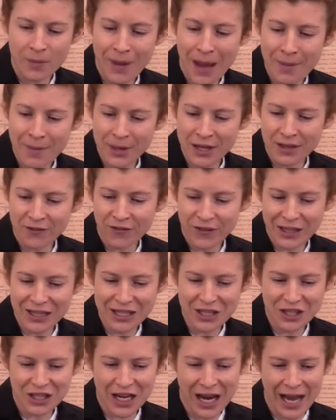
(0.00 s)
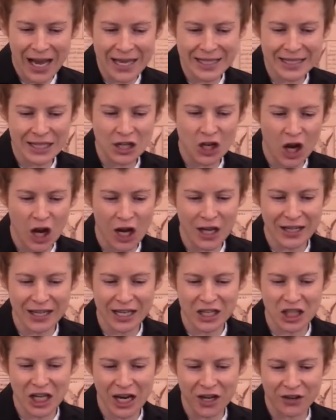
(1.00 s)
Remember that Philistines in
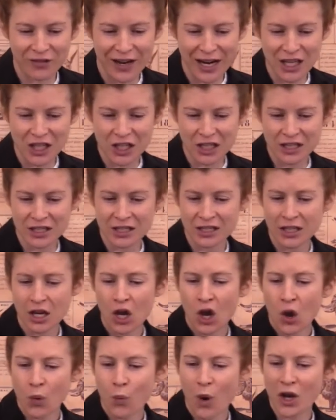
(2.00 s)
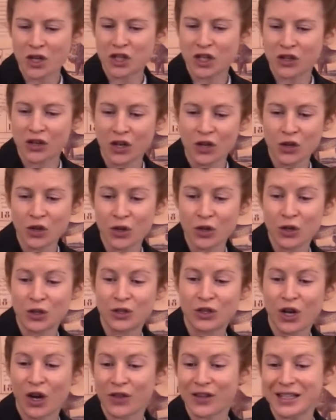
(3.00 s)
earlier generations wanted the
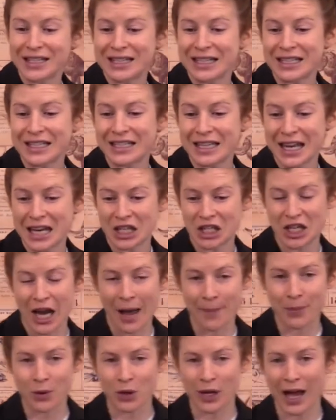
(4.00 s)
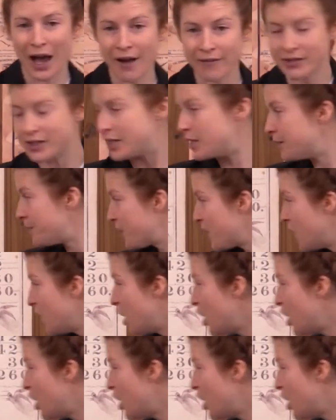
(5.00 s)
nudes on the Sistine Chapel covered.